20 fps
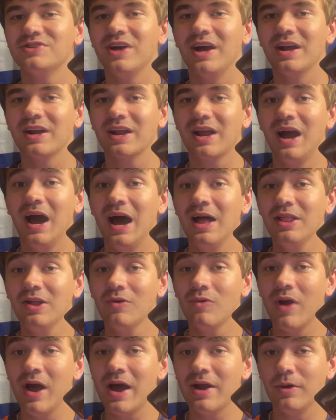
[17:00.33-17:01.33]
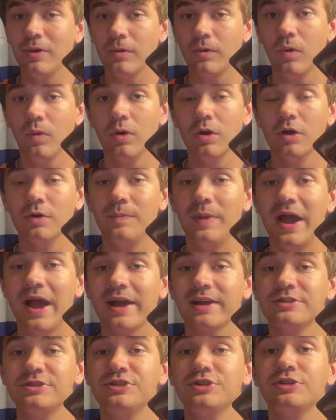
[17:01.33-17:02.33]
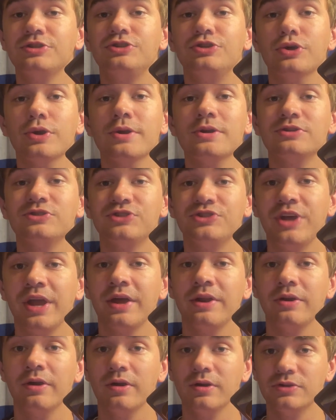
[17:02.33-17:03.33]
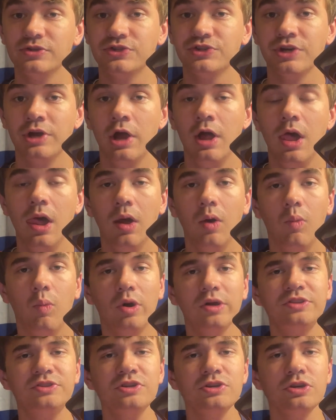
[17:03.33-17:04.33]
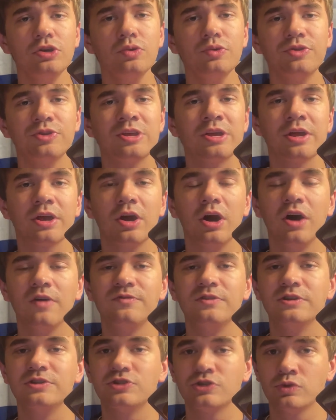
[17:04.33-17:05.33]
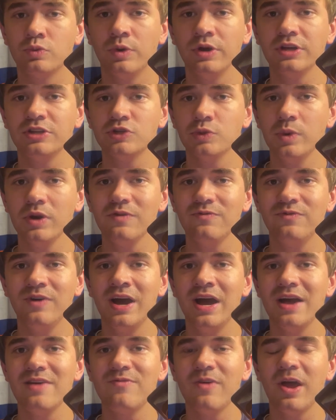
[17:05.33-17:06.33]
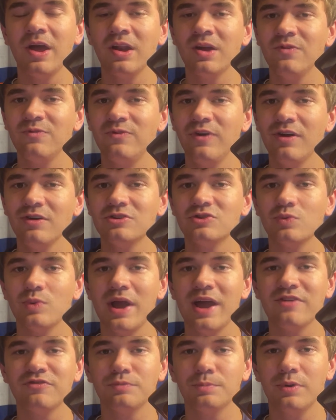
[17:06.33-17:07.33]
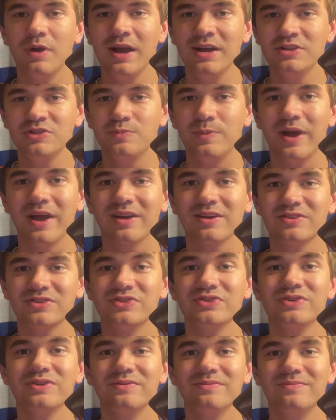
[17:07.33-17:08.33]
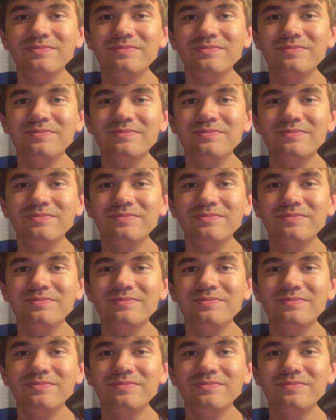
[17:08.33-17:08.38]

on Colorado quarterback Shedeur Sanders. What do you think of this 2025 NFL draft prospect?